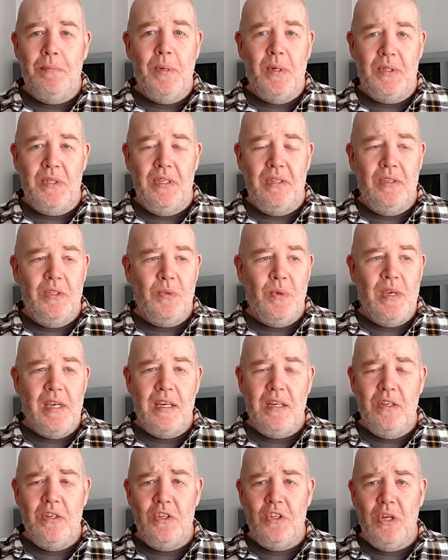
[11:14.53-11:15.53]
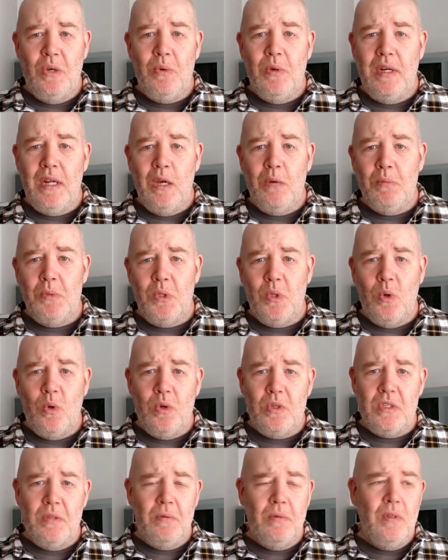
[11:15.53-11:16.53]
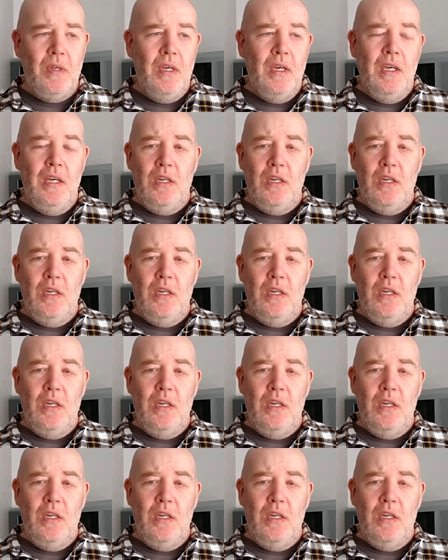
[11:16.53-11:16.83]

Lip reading: buttons where you can shoot and open doors and